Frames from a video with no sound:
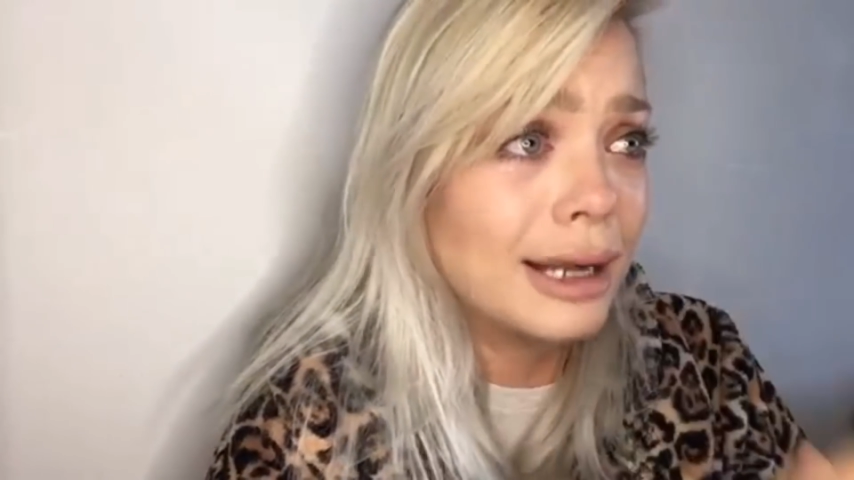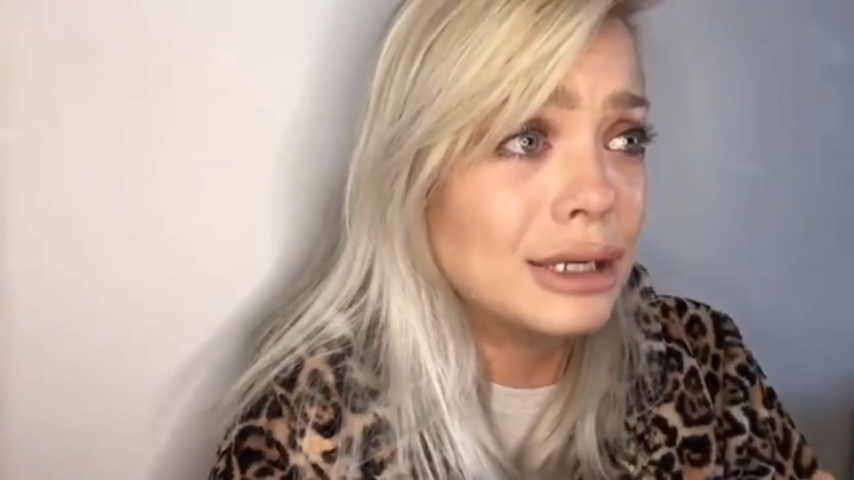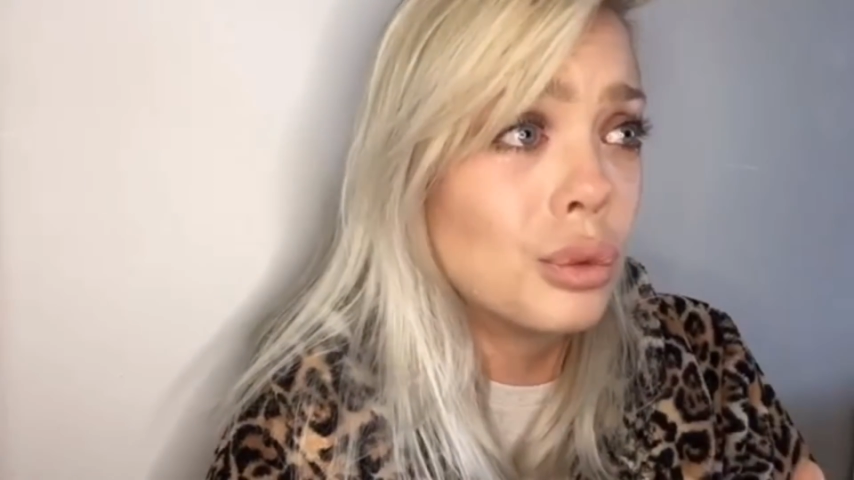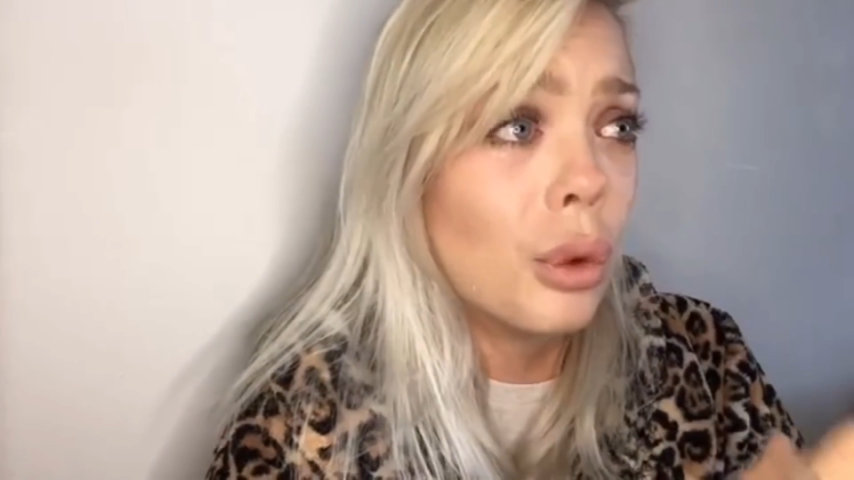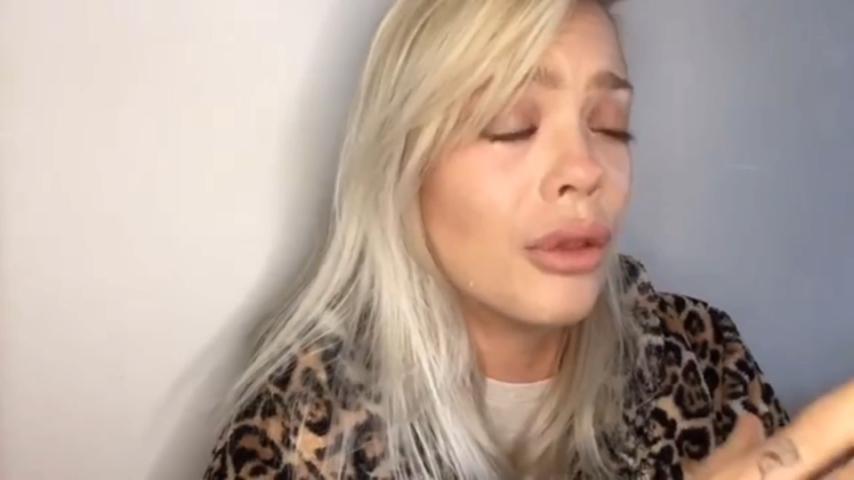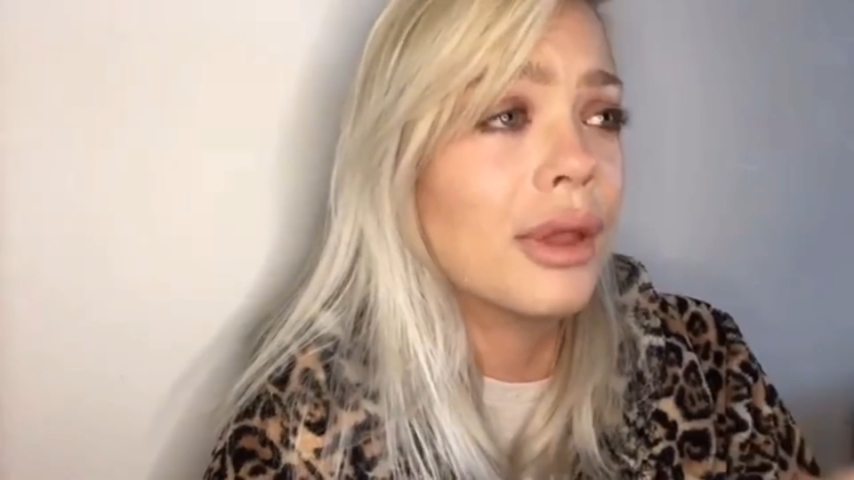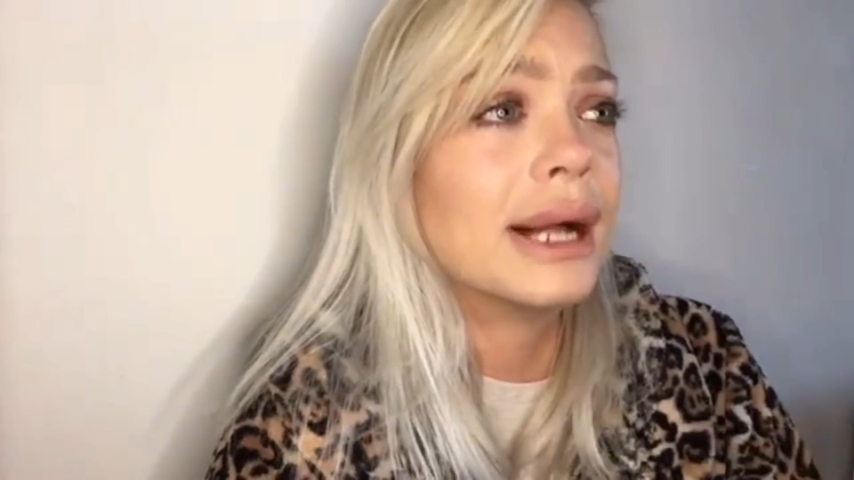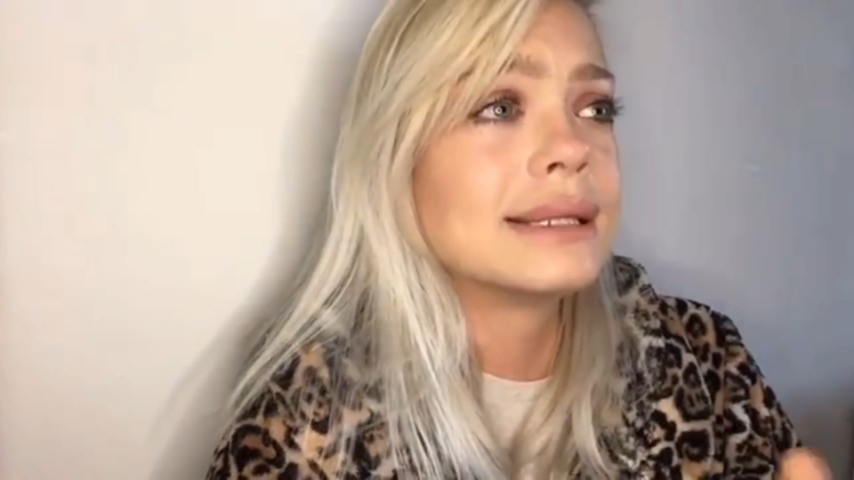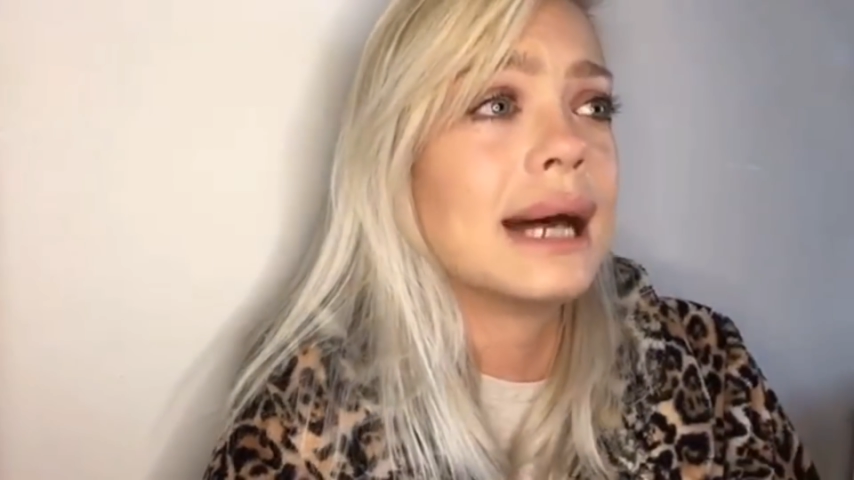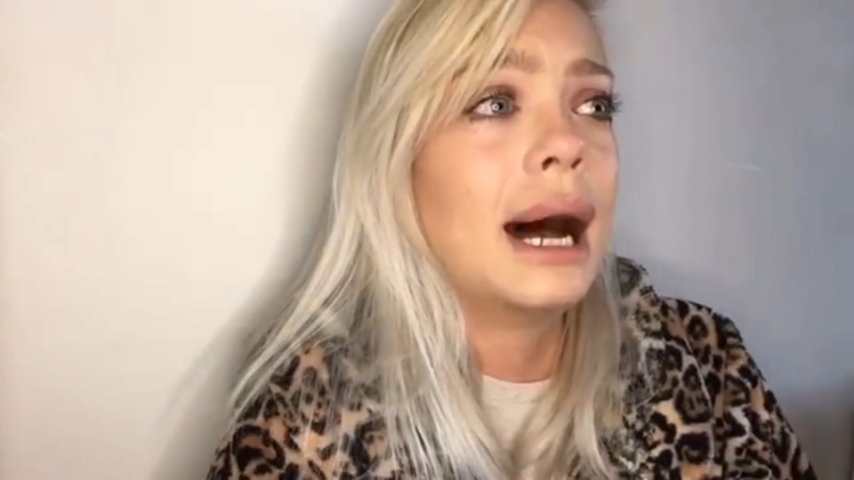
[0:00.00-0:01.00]
didn't want
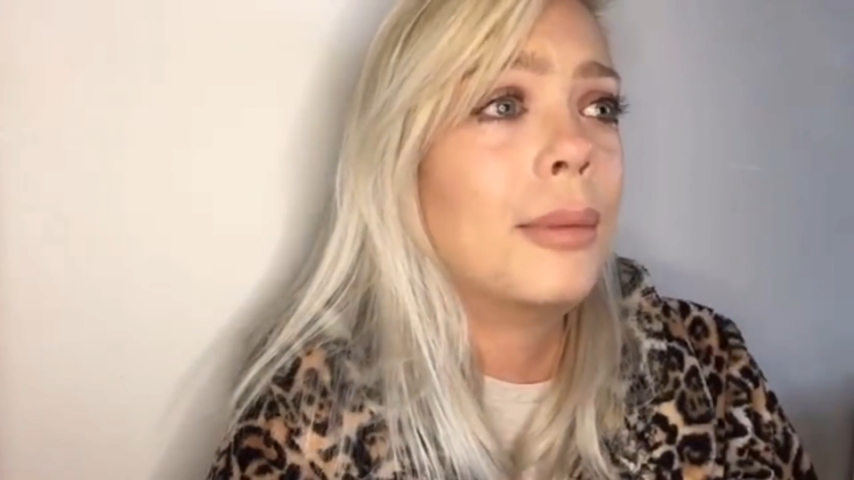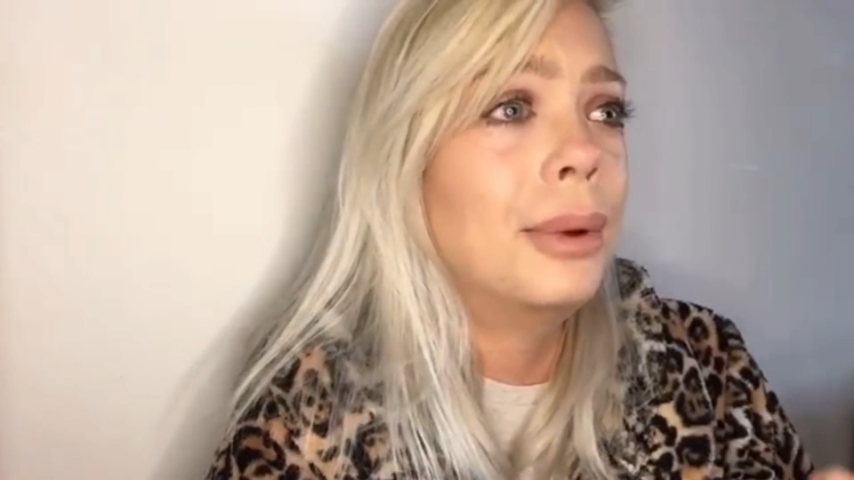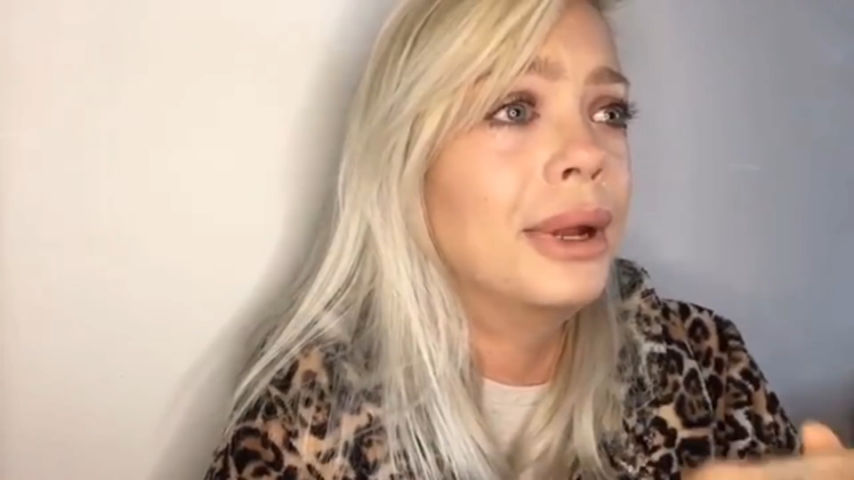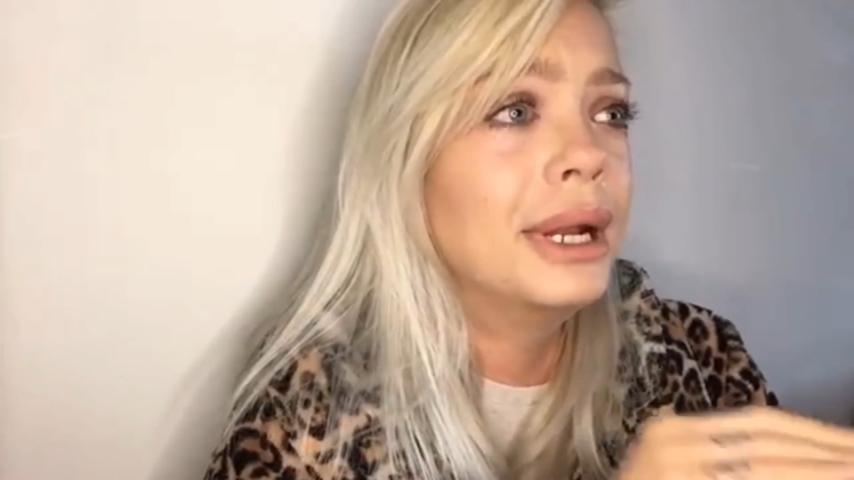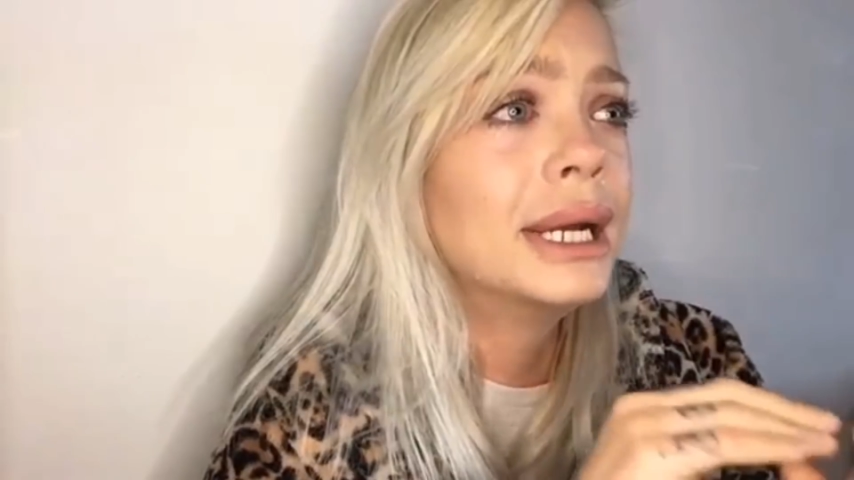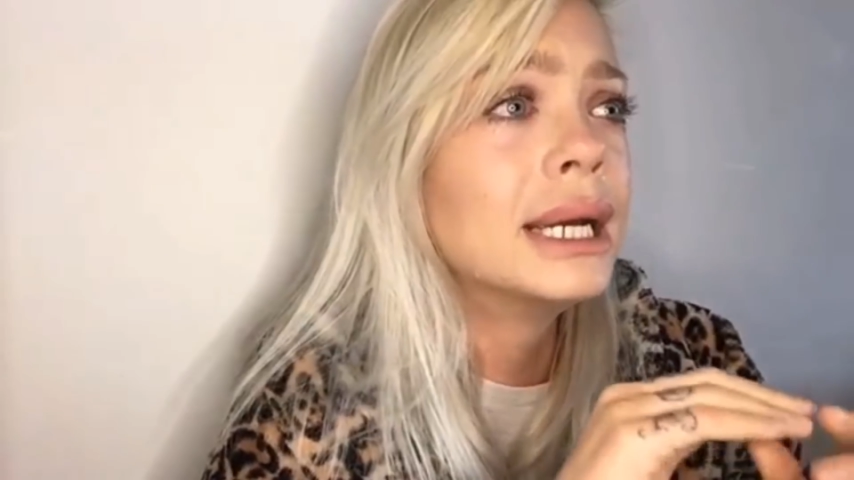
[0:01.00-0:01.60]
that to happen,